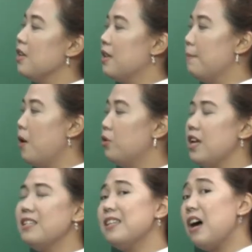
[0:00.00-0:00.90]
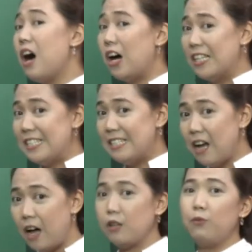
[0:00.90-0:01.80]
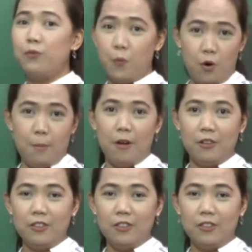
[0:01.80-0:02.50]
mnemonics are not formal.